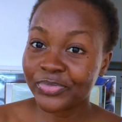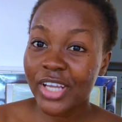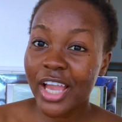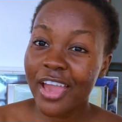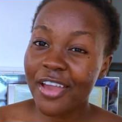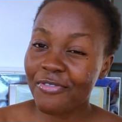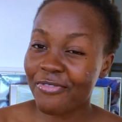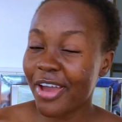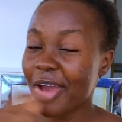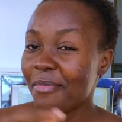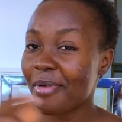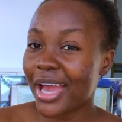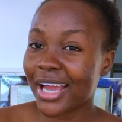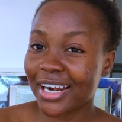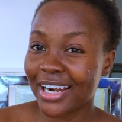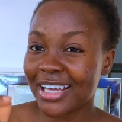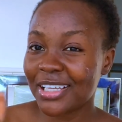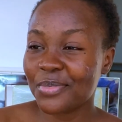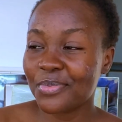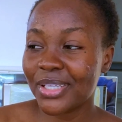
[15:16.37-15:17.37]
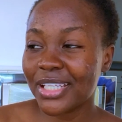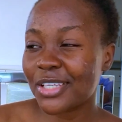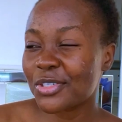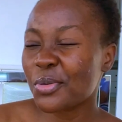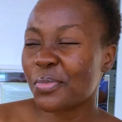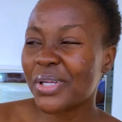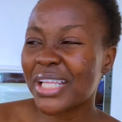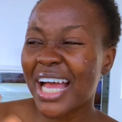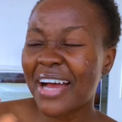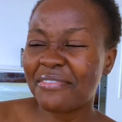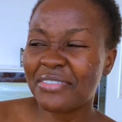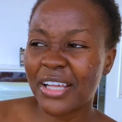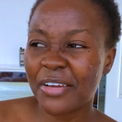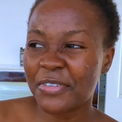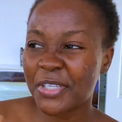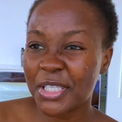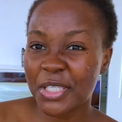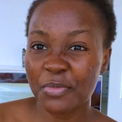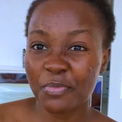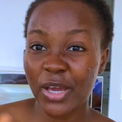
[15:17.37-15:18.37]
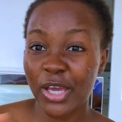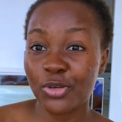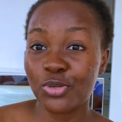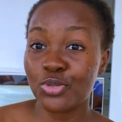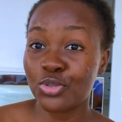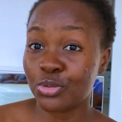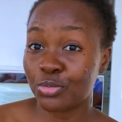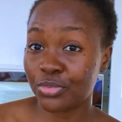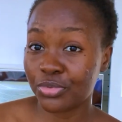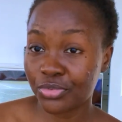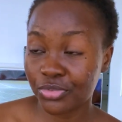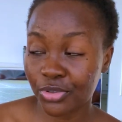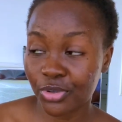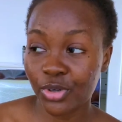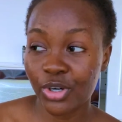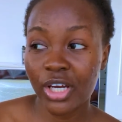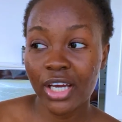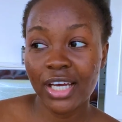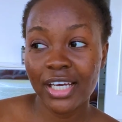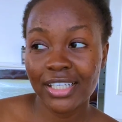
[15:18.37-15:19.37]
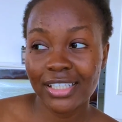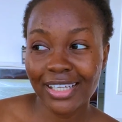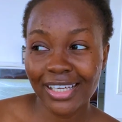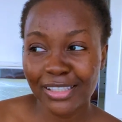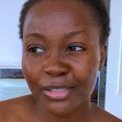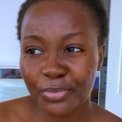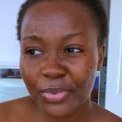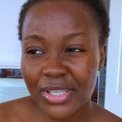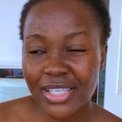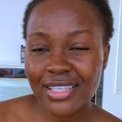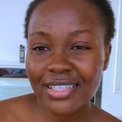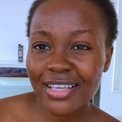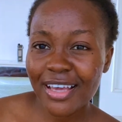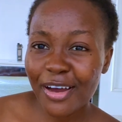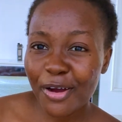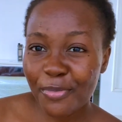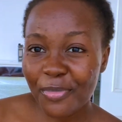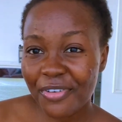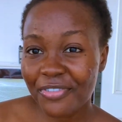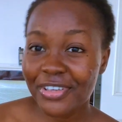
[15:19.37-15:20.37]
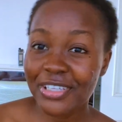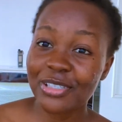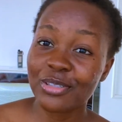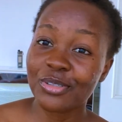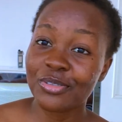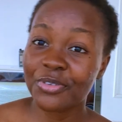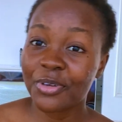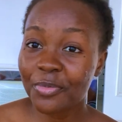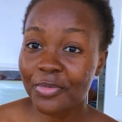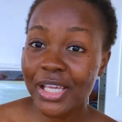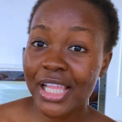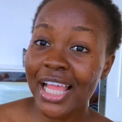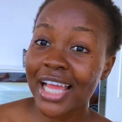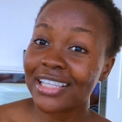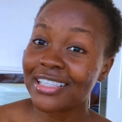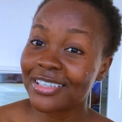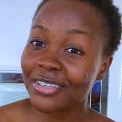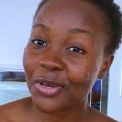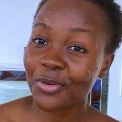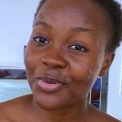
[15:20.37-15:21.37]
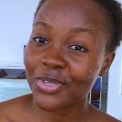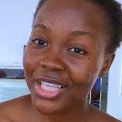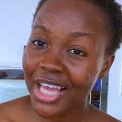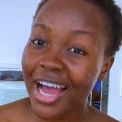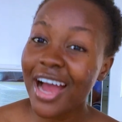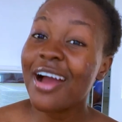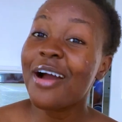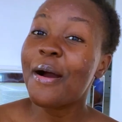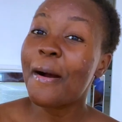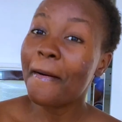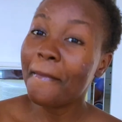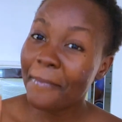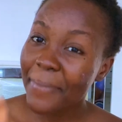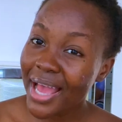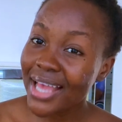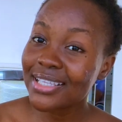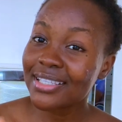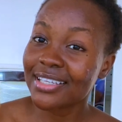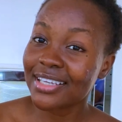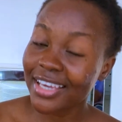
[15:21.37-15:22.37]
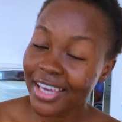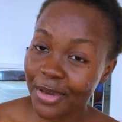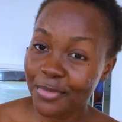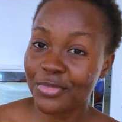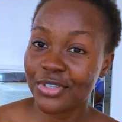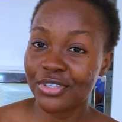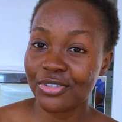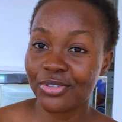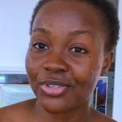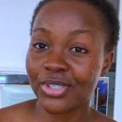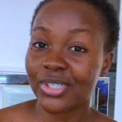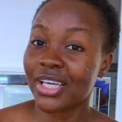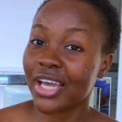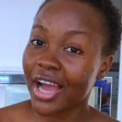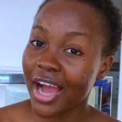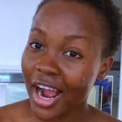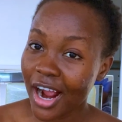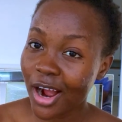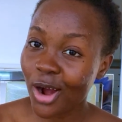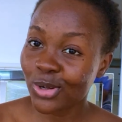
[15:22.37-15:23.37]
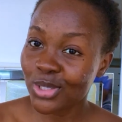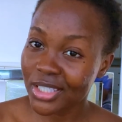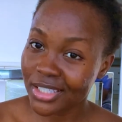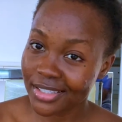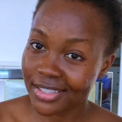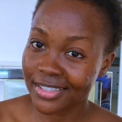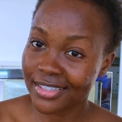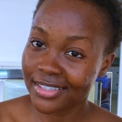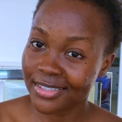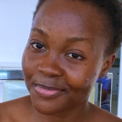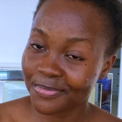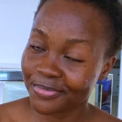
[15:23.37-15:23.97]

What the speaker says: If you're my classmate, somebody have left it in my YouTube before. That the person say, oh, my face looks familiar. I think it was a best in chemistry. I got it.